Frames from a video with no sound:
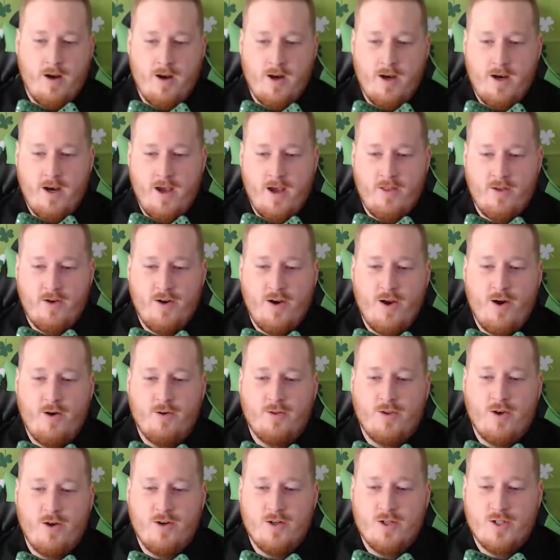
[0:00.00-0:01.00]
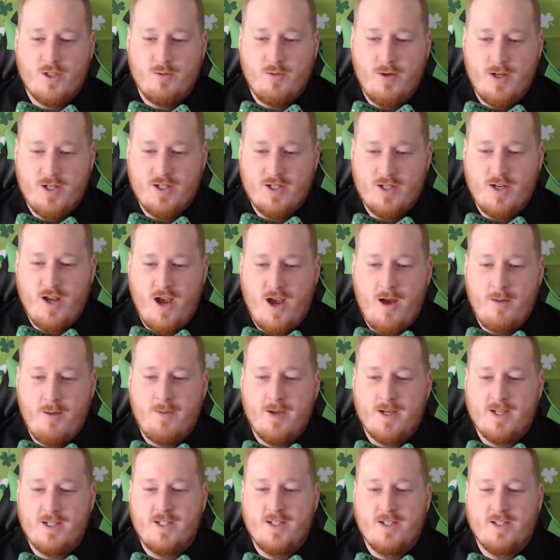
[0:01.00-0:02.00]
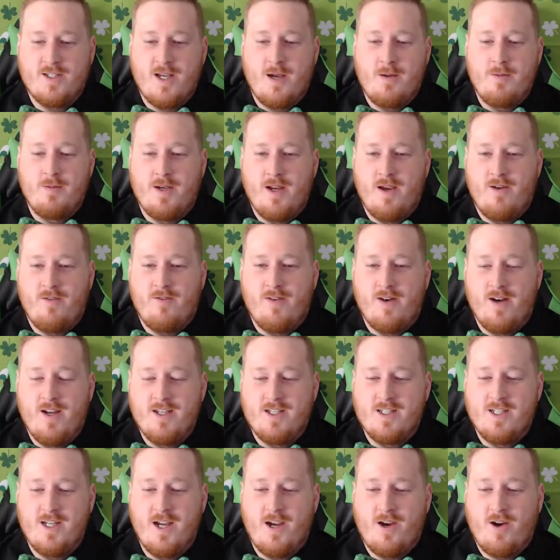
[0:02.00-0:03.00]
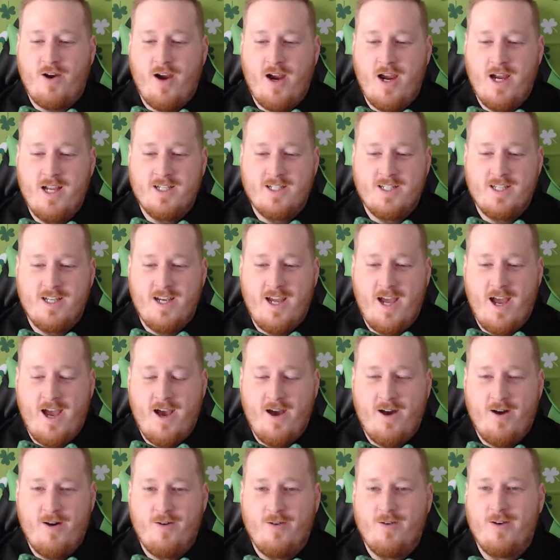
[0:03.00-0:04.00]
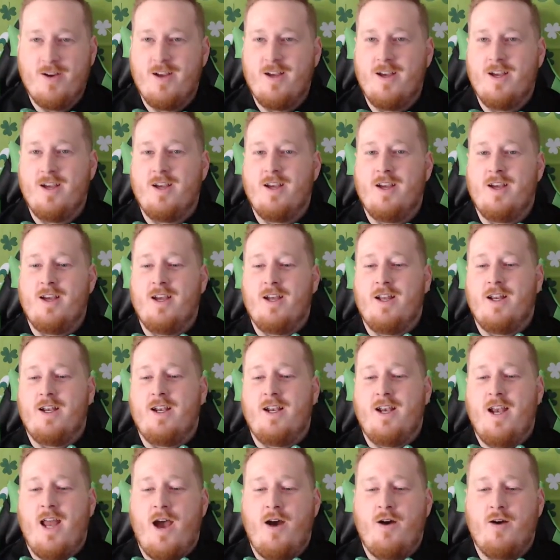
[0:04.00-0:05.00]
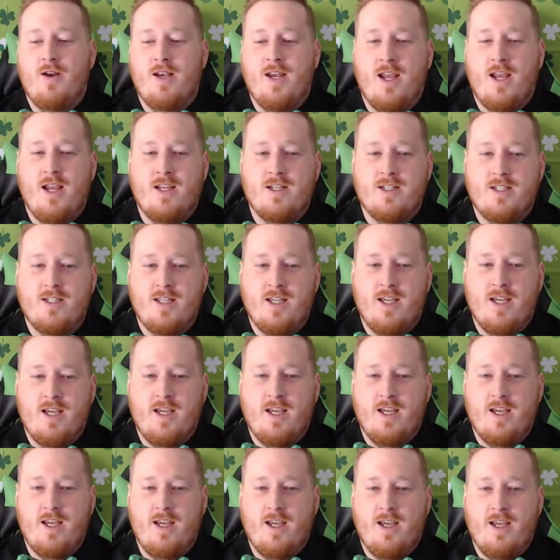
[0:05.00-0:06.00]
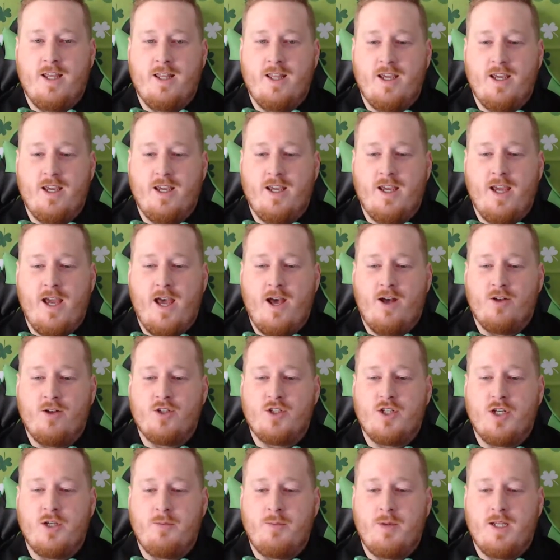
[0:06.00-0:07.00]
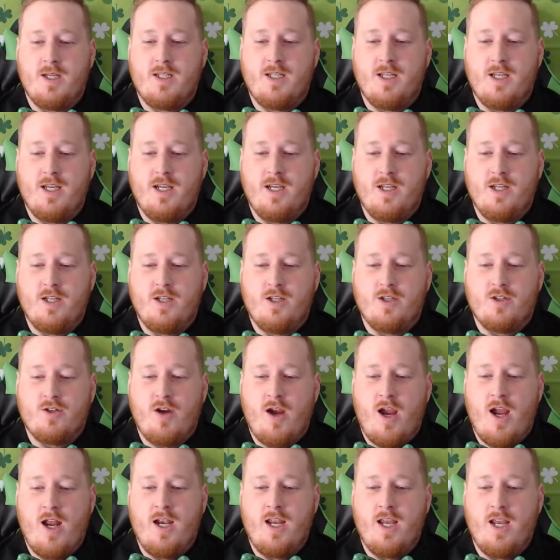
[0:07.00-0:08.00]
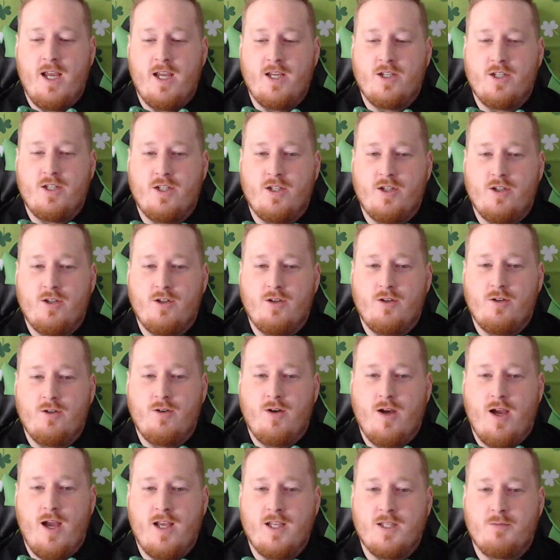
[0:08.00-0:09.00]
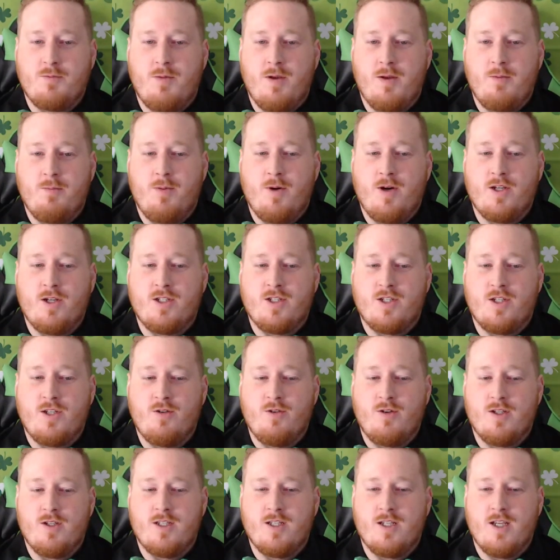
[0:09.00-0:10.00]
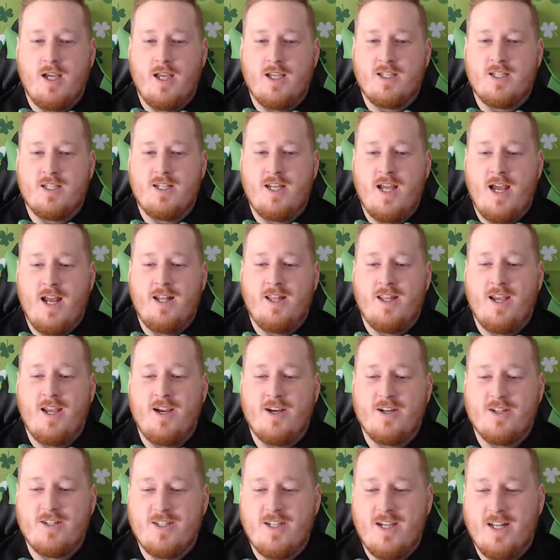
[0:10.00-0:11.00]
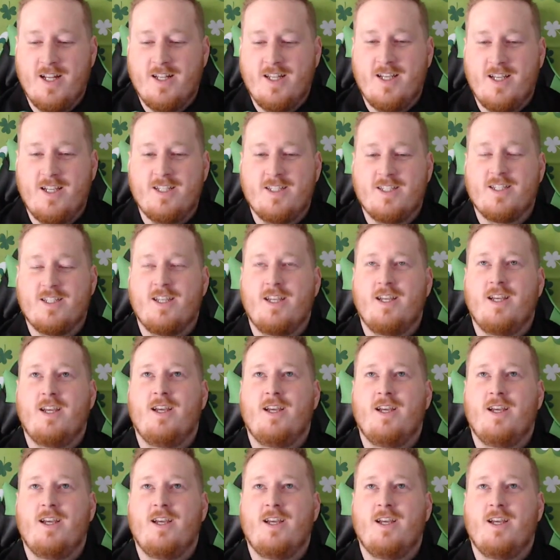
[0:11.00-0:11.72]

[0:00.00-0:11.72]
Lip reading: another note, though, to switch topics to something different, isn't it crazy how nowadays the LGBT tranny issue has been pushed to an extent that you're seeing these